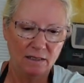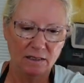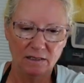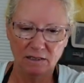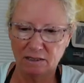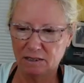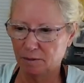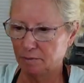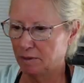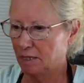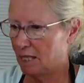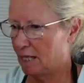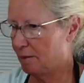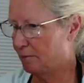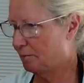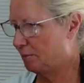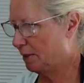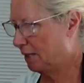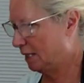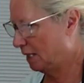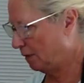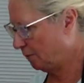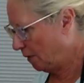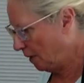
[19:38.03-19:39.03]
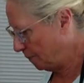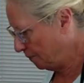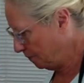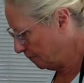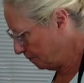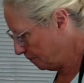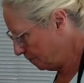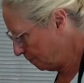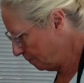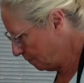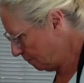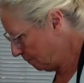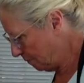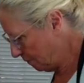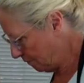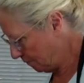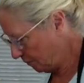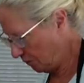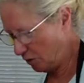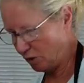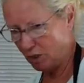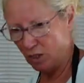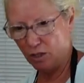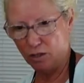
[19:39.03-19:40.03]
some time picking them up.
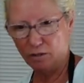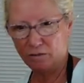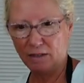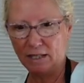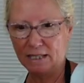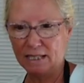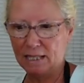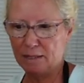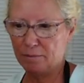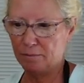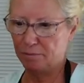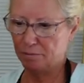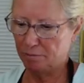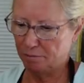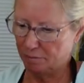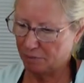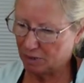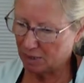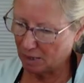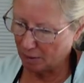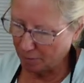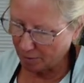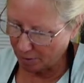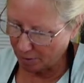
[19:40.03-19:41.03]
So if I get some of